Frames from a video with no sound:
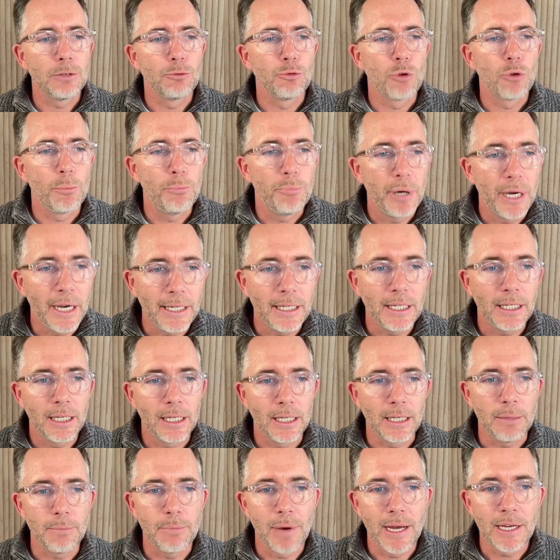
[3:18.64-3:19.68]

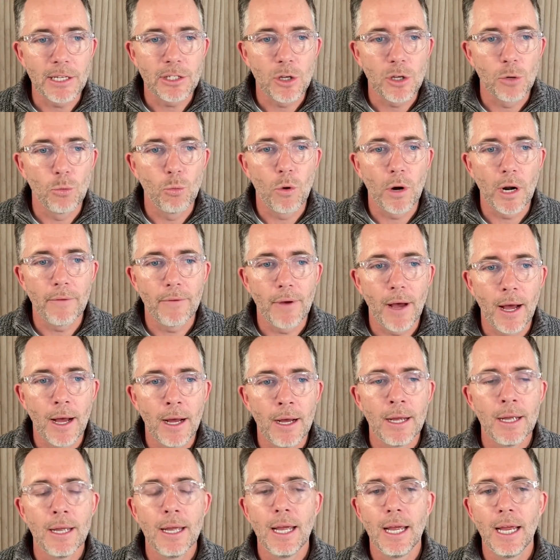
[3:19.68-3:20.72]
repeatedly based on whatever